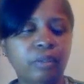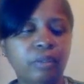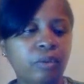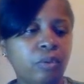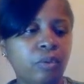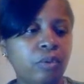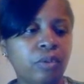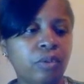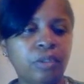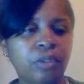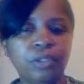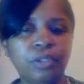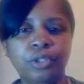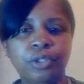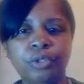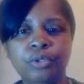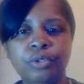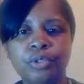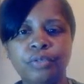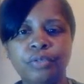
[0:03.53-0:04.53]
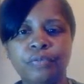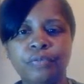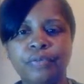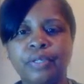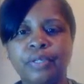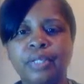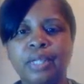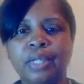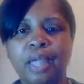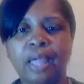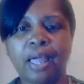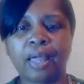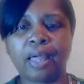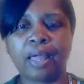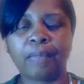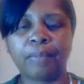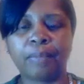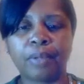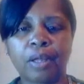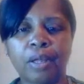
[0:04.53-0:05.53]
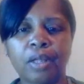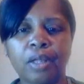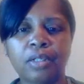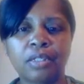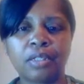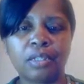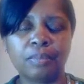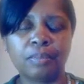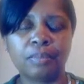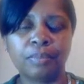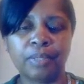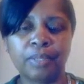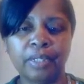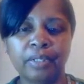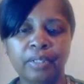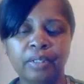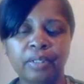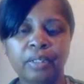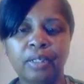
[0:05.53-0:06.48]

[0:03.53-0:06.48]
cool user-friendly app called Ziplet